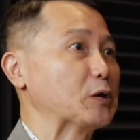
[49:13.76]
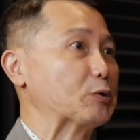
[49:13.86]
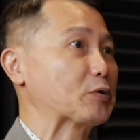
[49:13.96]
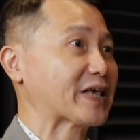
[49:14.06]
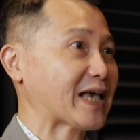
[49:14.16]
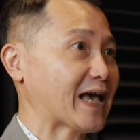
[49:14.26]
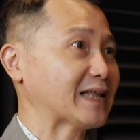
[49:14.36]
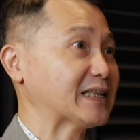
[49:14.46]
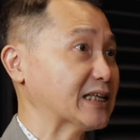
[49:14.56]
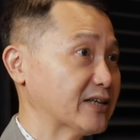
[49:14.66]
You
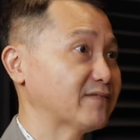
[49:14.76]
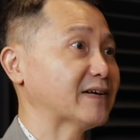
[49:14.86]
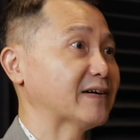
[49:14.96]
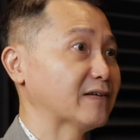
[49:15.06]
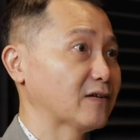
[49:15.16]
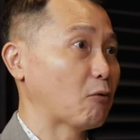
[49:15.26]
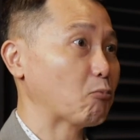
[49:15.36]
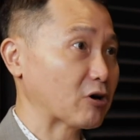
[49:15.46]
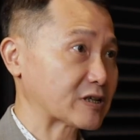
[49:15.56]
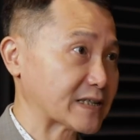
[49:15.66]
can deliver a lot
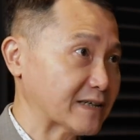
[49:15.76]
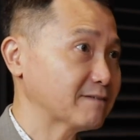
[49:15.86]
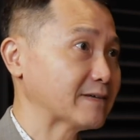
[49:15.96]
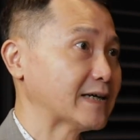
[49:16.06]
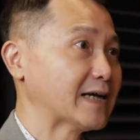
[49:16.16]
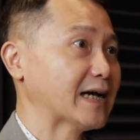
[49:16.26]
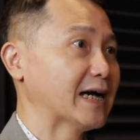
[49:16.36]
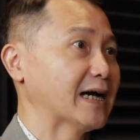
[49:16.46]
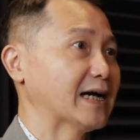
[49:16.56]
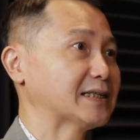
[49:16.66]
more stuff.
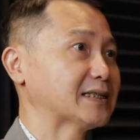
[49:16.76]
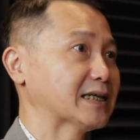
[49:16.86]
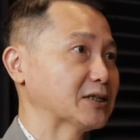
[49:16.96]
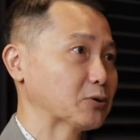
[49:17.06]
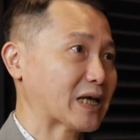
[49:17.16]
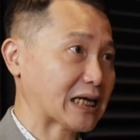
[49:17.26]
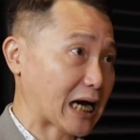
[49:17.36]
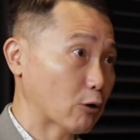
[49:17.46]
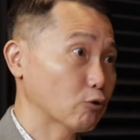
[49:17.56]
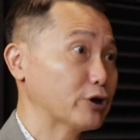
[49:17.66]
You can
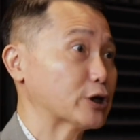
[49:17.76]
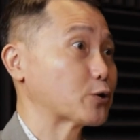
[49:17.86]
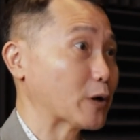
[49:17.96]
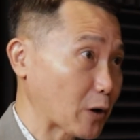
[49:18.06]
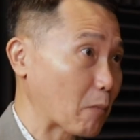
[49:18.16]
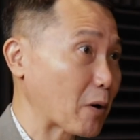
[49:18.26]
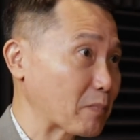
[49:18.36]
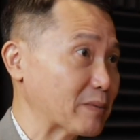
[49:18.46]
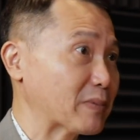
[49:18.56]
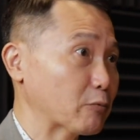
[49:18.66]
outreach to a lot more
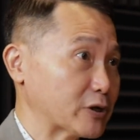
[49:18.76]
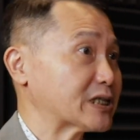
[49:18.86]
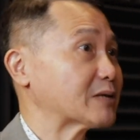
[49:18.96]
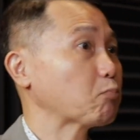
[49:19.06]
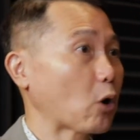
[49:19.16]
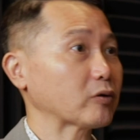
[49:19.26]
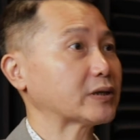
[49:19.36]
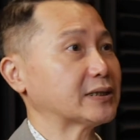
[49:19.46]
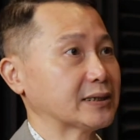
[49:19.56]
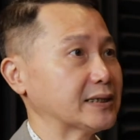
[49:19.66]
people, which is
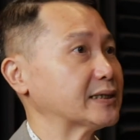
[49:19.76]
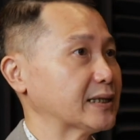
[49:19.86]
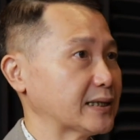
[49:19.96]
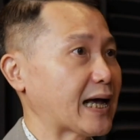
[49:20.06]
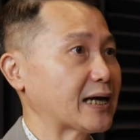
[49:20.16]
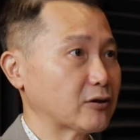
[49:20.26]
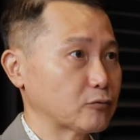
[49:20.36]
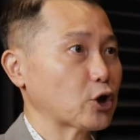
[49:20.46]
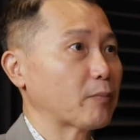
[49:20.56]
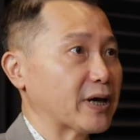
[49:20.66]
important in the line
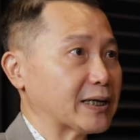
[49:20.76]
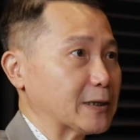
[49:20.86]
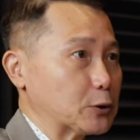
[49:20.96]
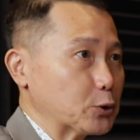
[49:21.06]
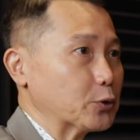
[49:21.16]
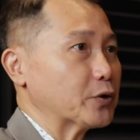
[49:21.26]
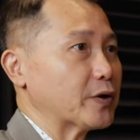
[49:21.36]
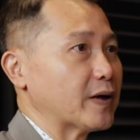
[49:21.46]
of job that I do.